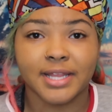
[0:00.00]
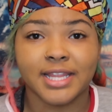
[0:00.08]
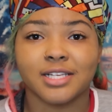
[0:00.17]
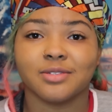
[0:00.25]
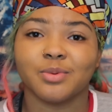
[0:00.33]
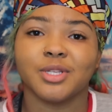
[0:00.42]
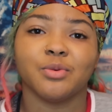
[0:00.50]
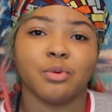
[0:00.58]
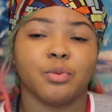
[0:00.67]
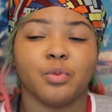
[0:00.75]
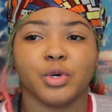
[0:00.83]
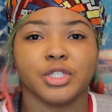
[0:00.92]
and that's really
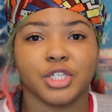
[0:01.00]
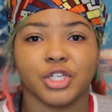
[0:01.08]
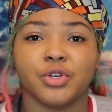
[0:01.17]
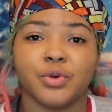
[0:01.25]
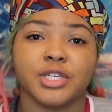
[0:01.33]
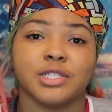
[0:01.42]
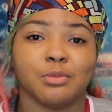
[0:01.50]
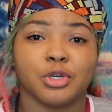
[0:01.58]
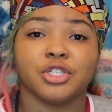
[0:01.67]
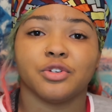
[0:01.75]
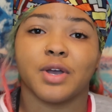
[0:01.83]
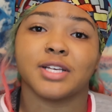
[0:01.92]
what we want to do, is
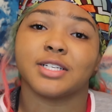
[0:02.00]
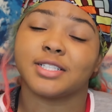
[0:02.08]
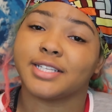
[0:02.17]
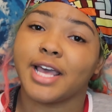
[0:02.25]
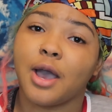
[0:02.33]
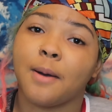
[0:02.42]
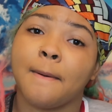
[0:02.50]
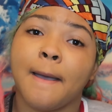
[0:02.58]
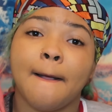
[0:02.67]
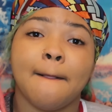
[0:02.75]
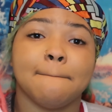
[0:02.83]
moisturize our scalp,